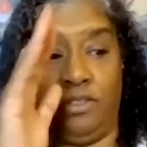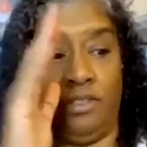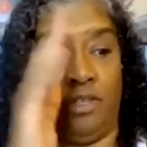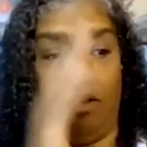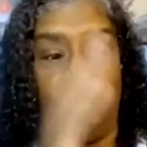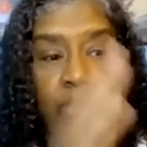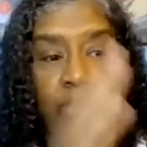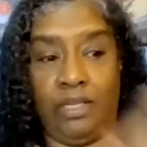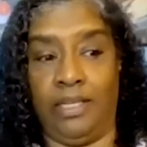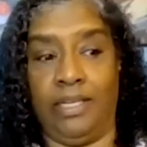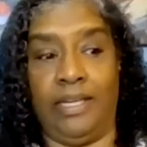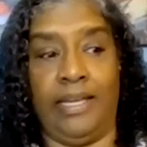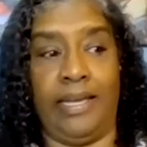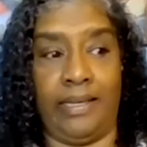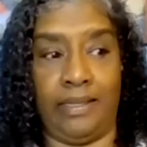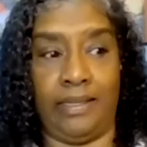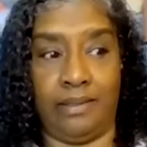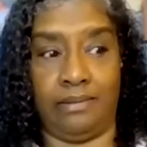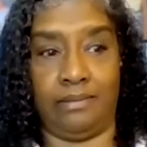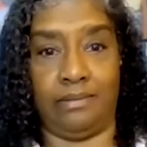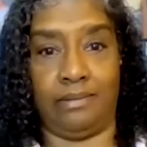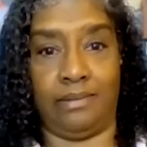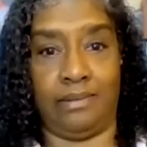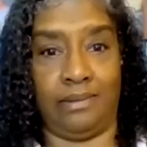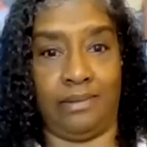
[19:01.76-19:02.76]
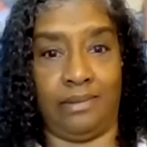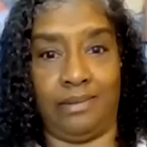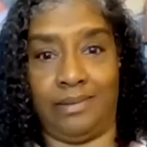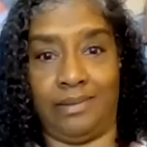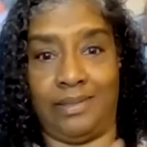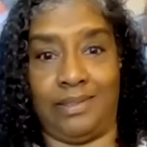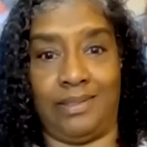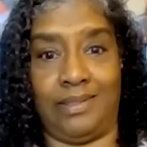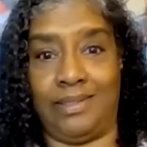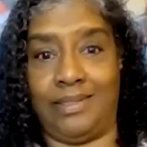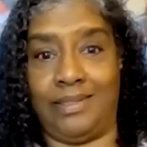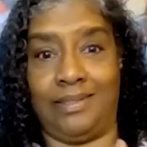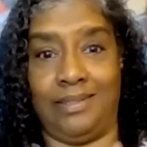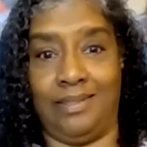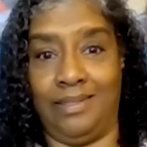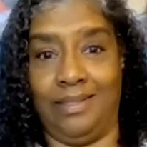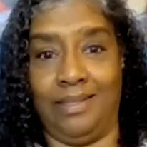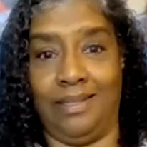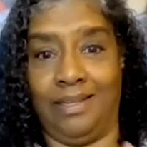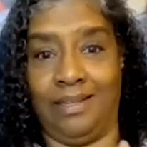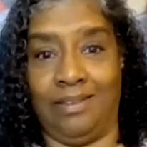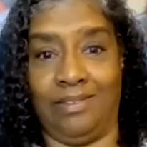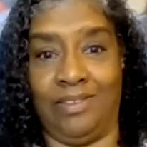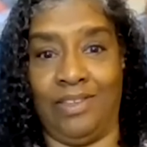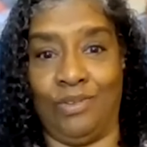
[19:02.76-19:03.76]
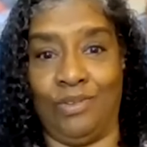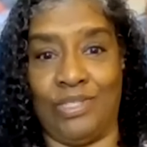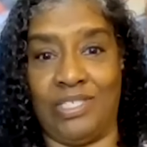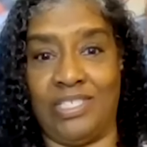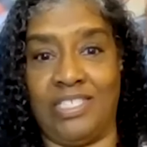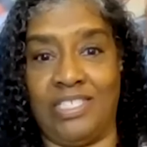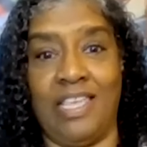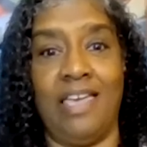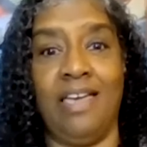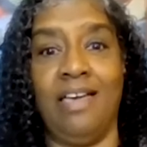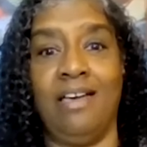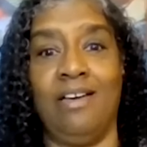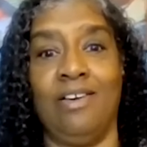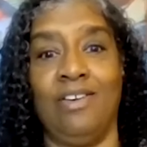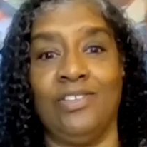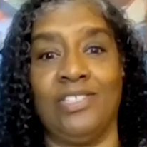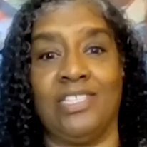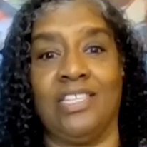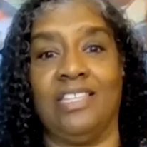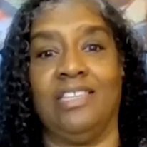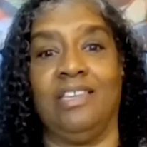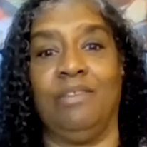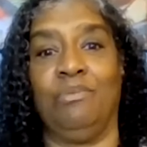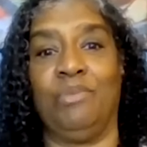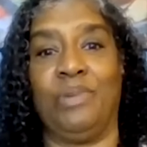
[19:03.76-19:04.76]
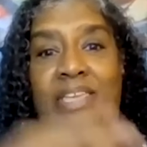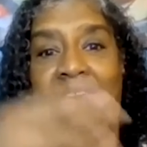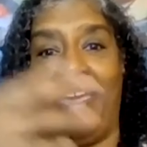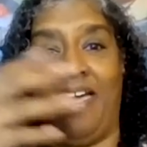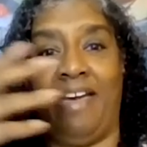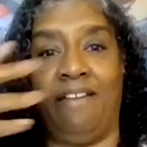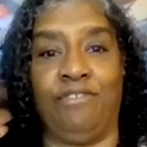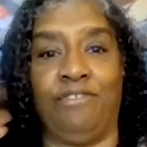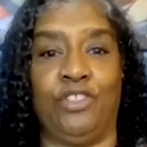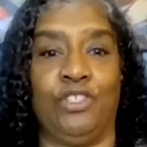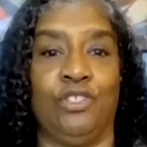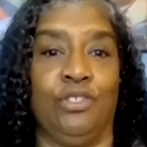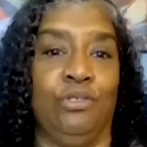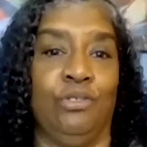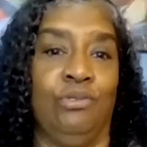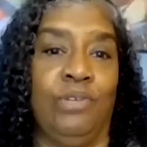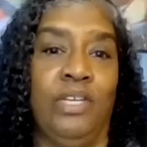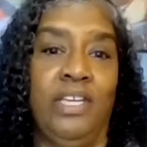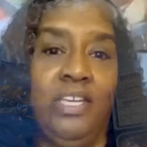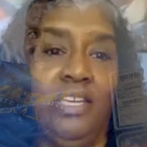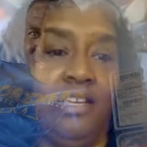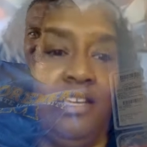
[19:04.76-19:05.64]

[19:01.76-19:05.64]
to, you know, collect those cells, and then we have to,